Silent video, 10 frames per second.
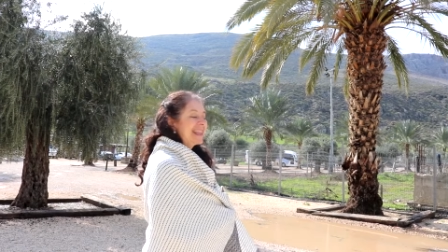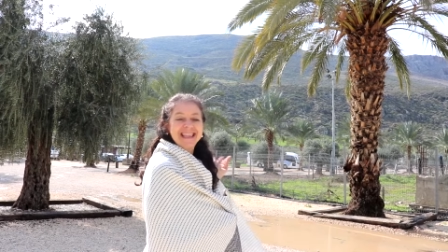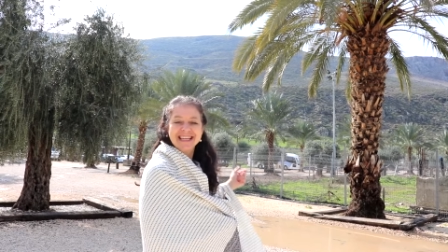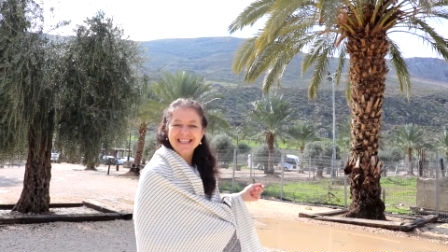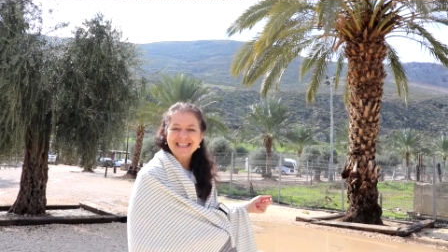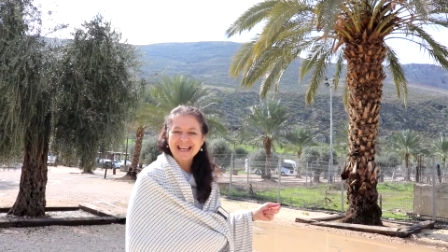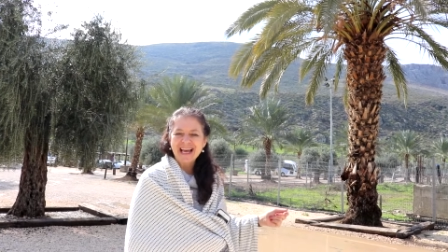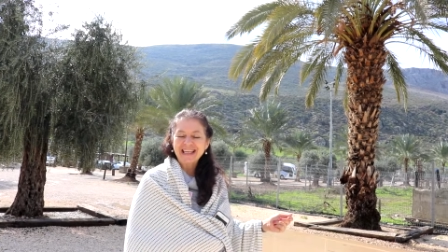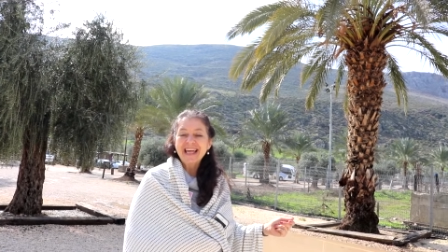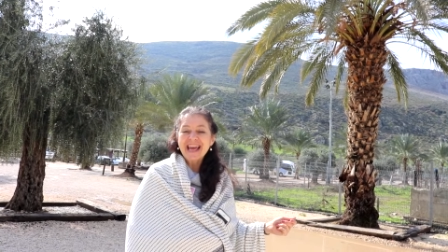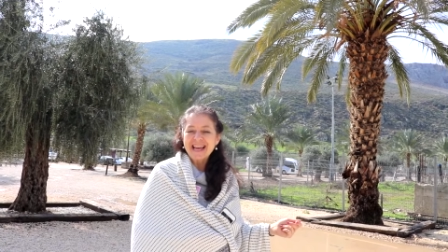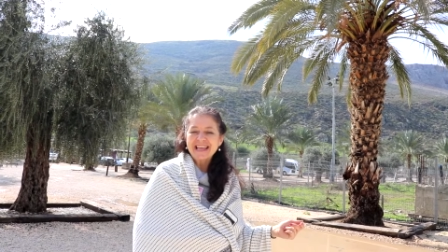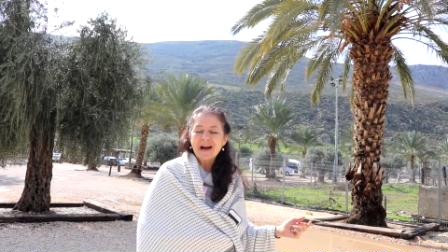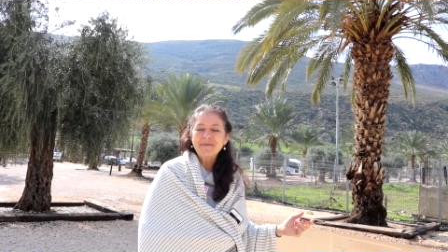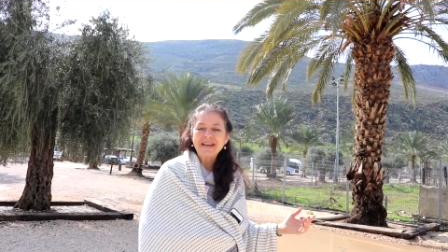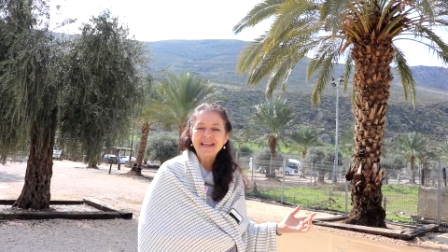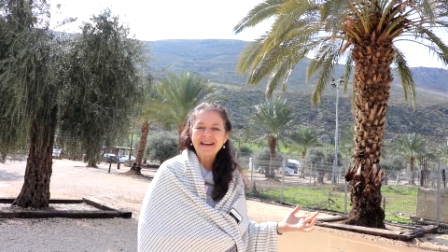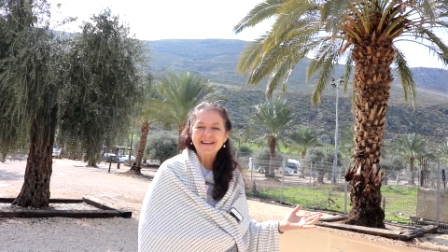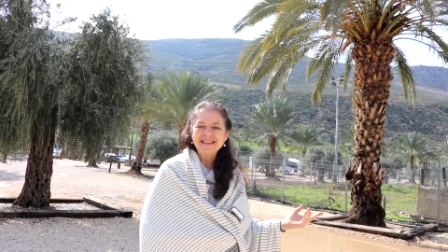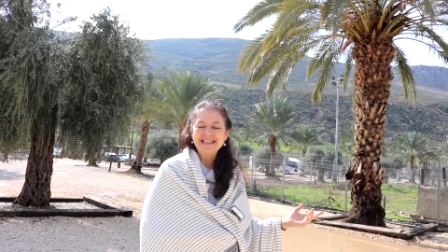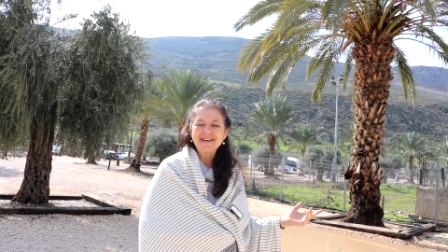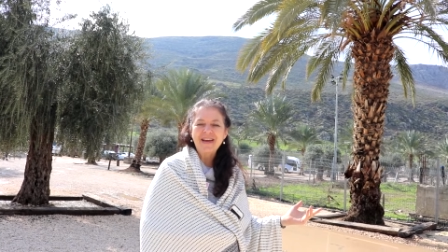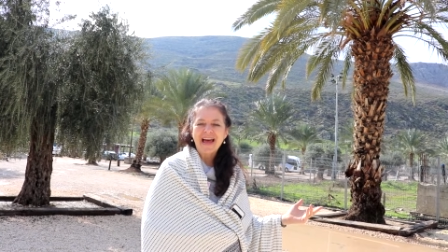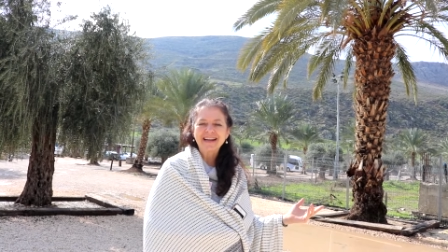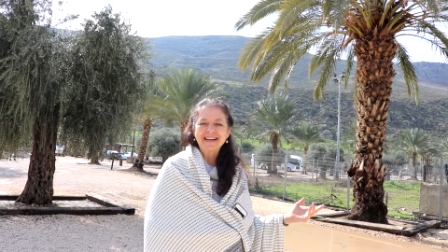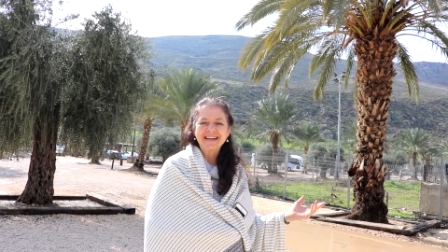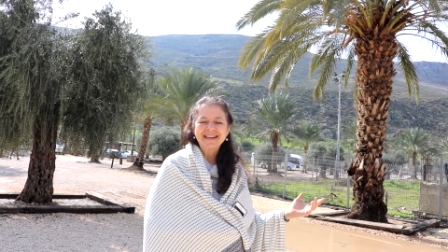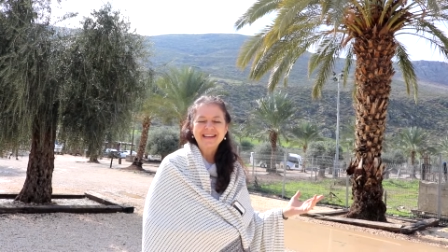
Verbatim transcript: this lake, Yam Kinneret, the Sea of Galilee,